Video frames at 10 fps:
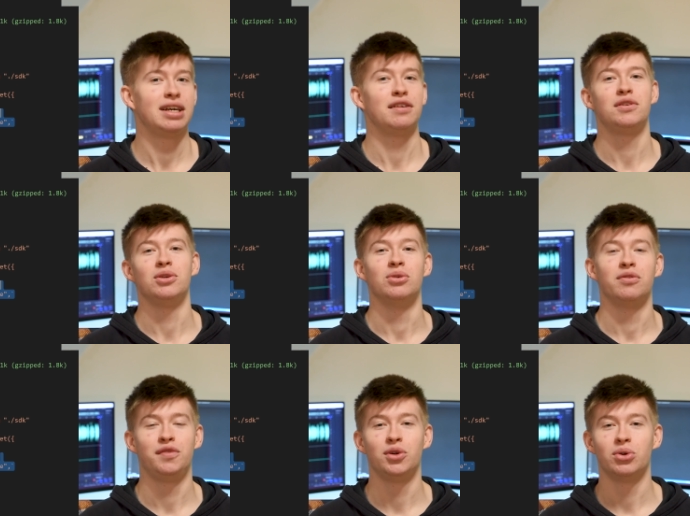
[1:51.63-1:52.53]
if
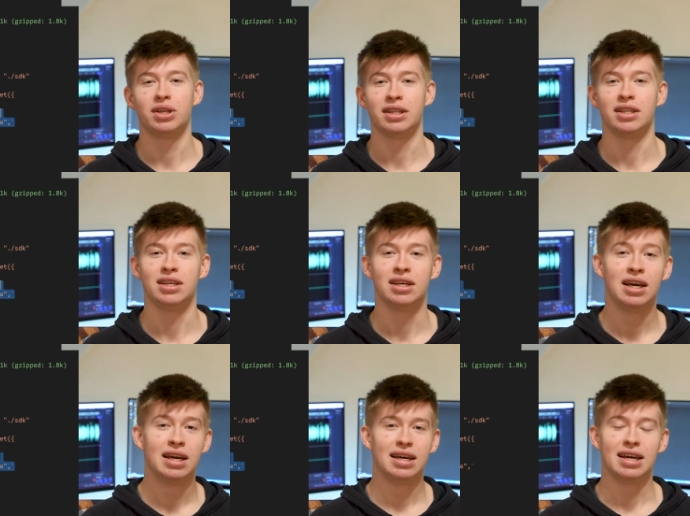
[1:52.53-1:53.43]
you view it in the
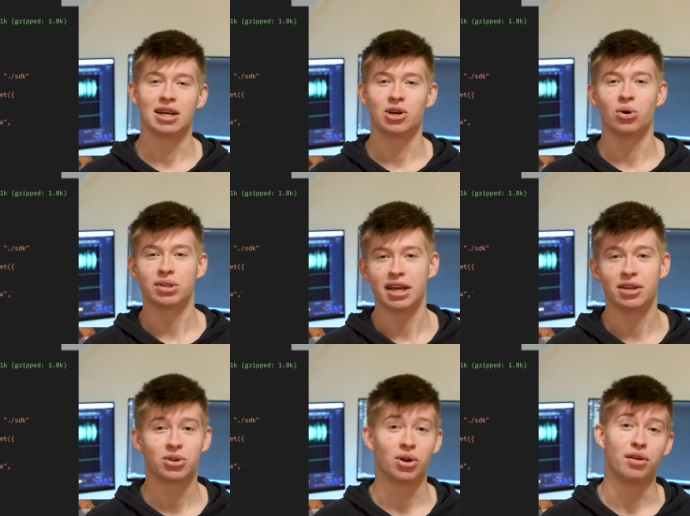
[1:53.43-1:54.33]
uh, code
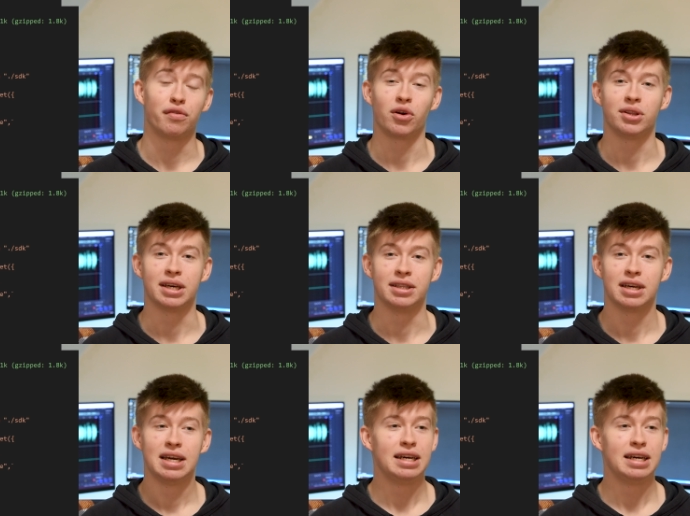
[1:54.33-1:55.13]
editor on the front end.